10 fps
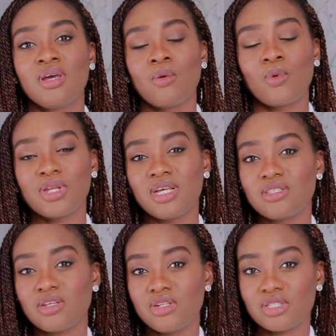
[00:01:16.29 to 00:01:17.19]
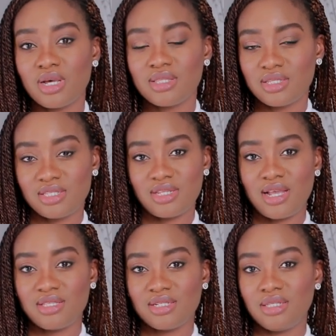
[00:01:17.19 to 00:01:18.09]
when I started to
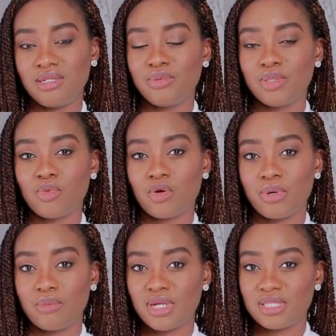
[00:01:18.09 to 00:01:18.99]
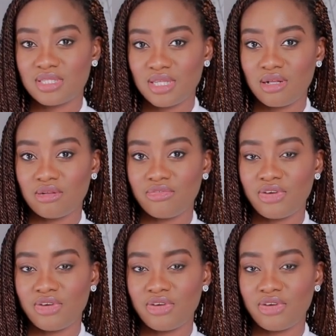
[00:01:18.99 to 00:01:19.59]
understand a little bit more about myself,